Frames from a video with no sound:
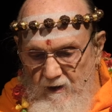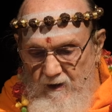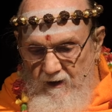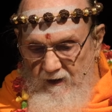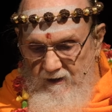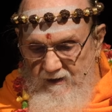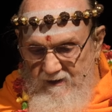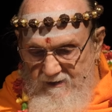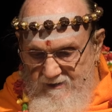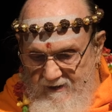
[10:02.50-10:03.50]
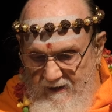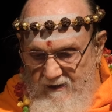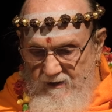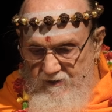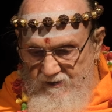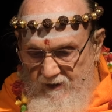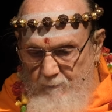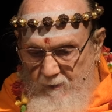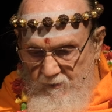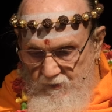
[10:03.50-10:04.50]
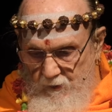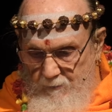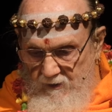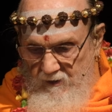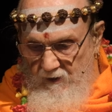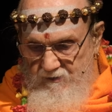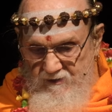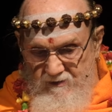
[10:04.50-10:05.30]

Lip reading: and he has then a sub-superconscious